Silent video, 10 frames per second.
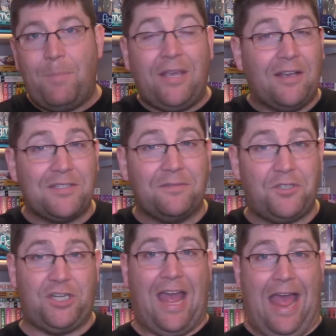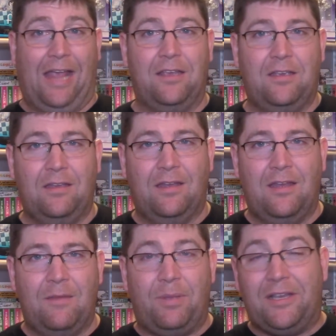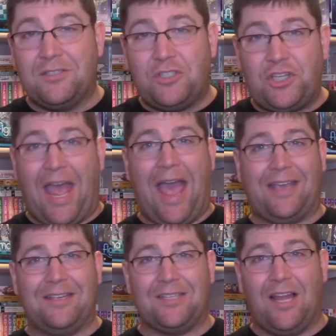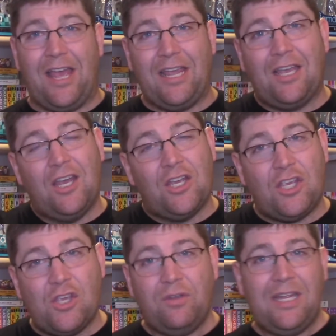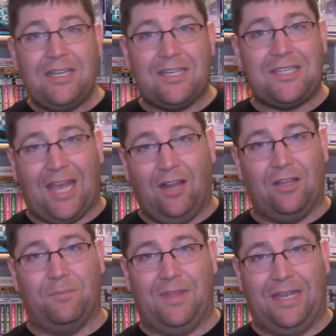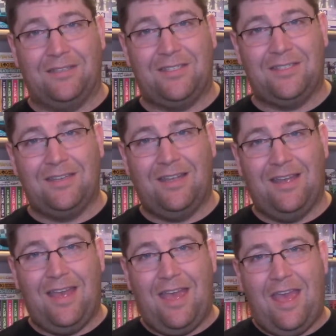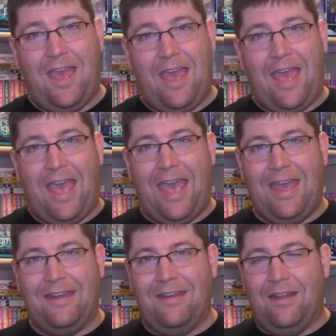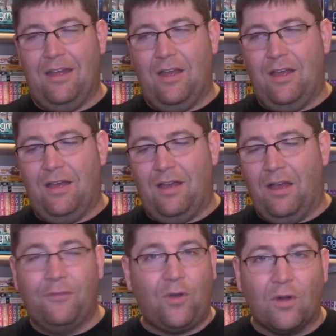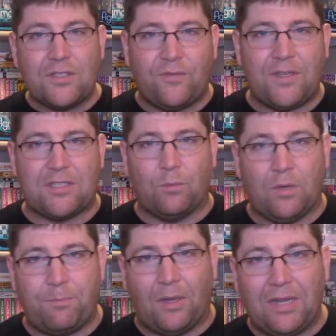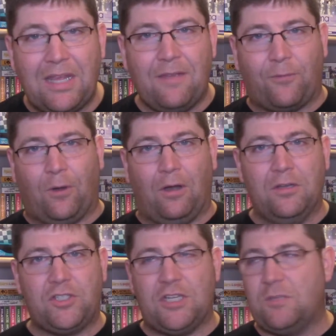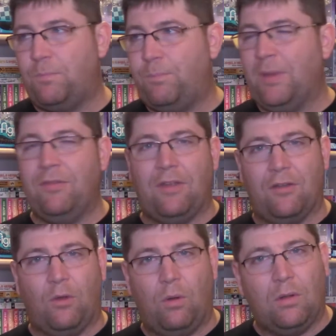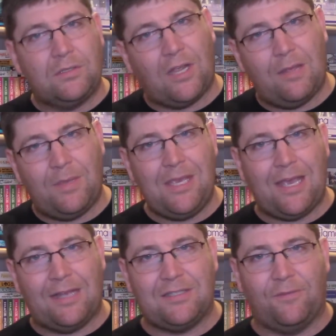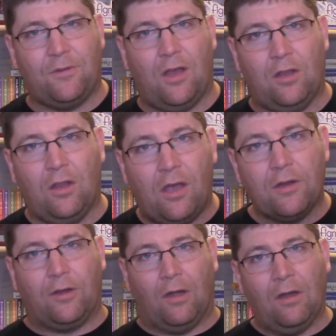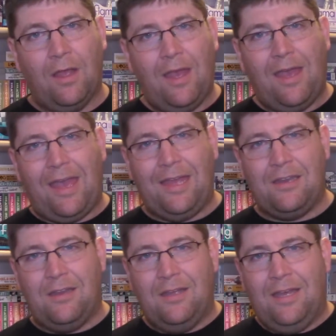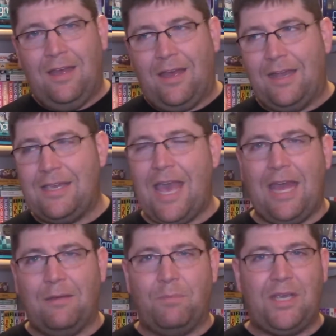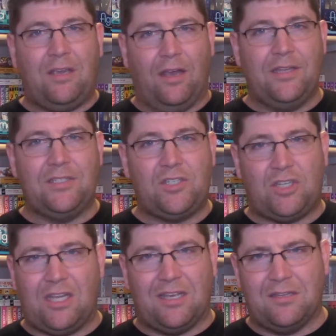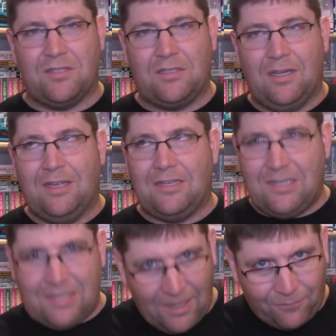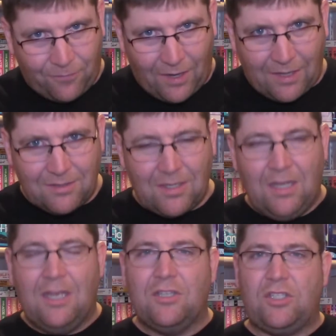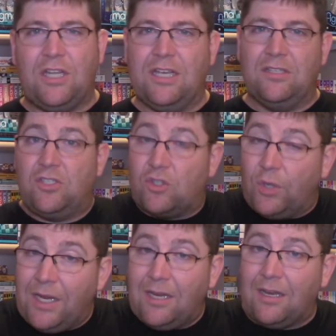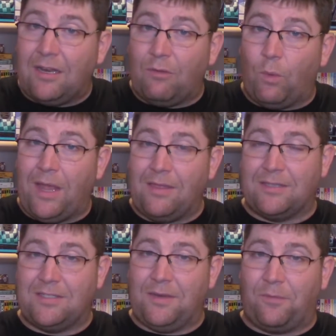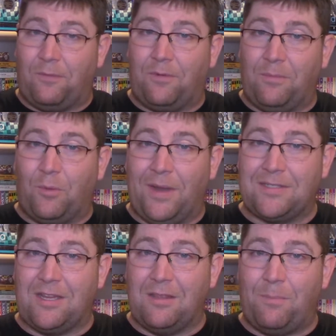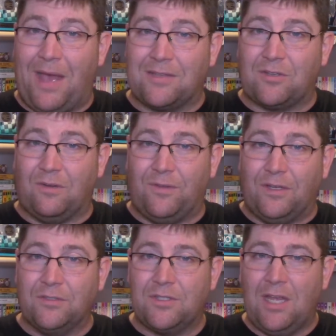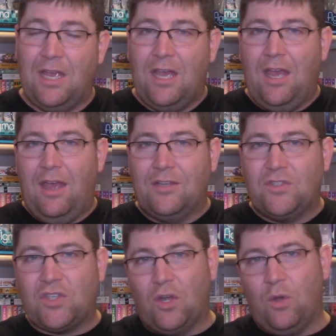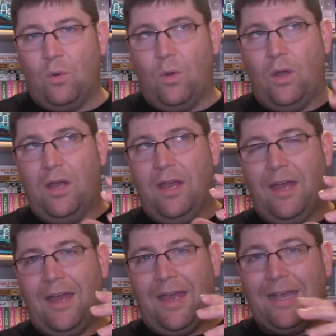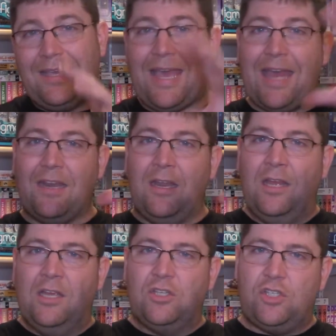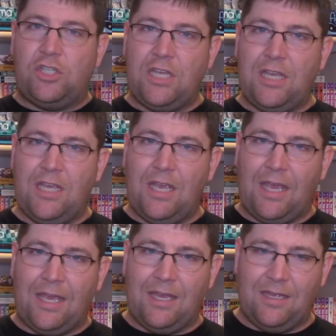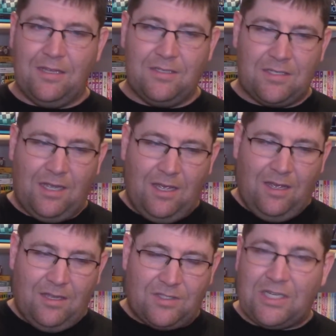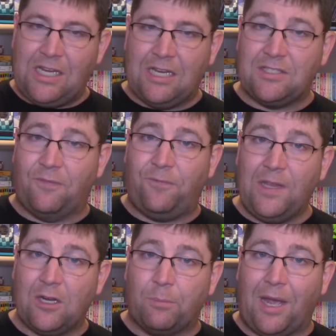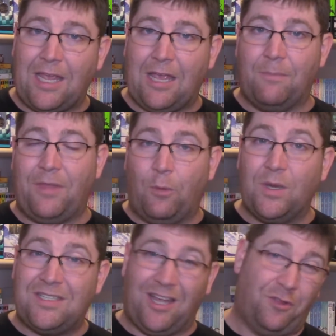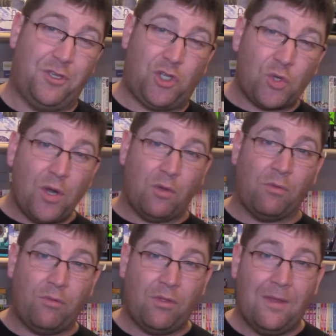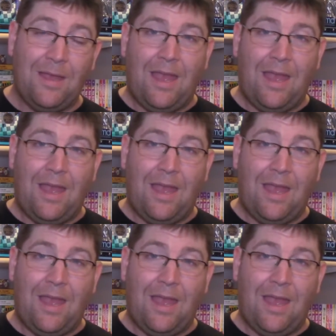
because of Jack. Because Jack is like, you need to tell him this. And of course, Vincent would believe her. She's been there the whole time he has, if not longer. And again, because she is different, she is treated in a way that's different from the rest of the Baskervilles. So, again, she is seen as a figure by him that would tell the truth.